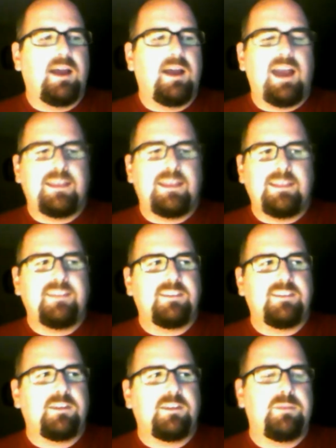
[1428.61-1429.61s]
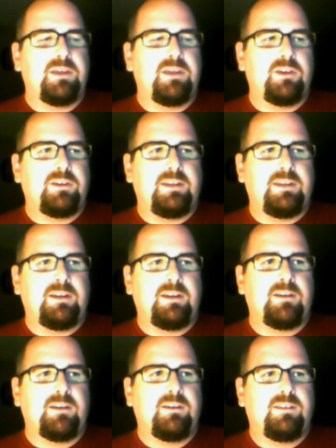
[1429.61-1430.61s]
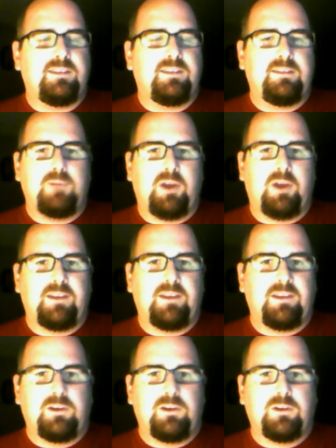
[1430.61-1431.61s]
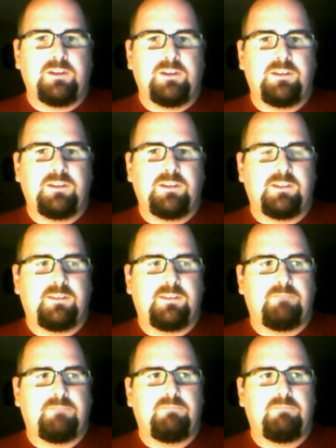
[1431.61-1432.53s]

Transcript: I think this could be a good year to see Marcus Gilchrist just